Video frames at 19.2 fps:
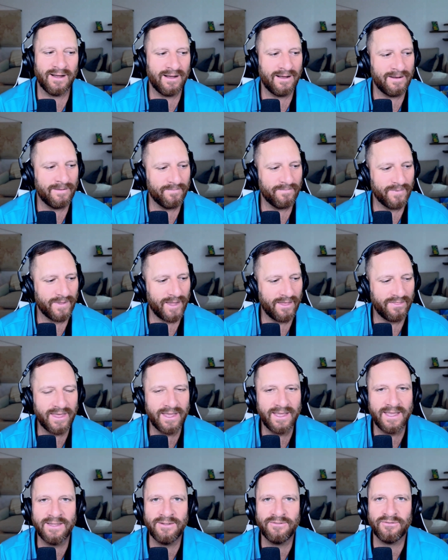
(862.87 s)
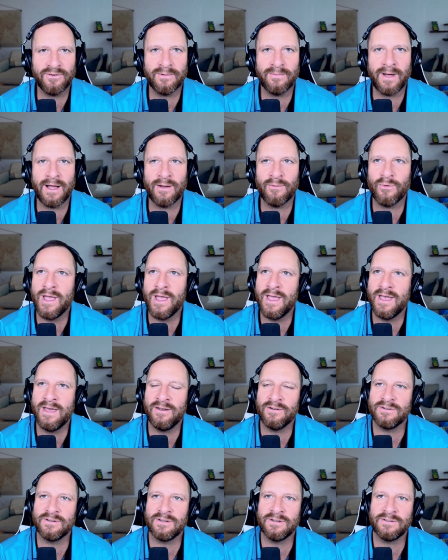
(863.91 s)
Um, I think he's from Iran
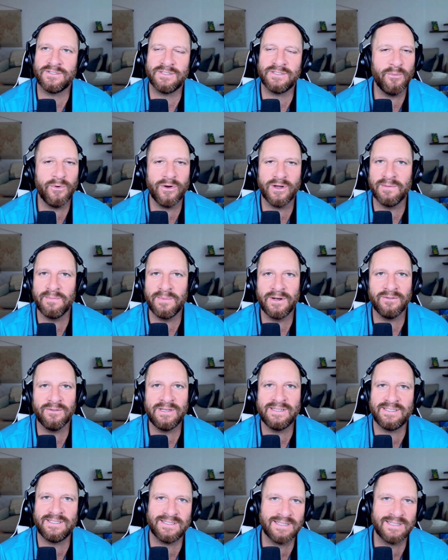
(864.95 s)
or or somewhere in the Middle East.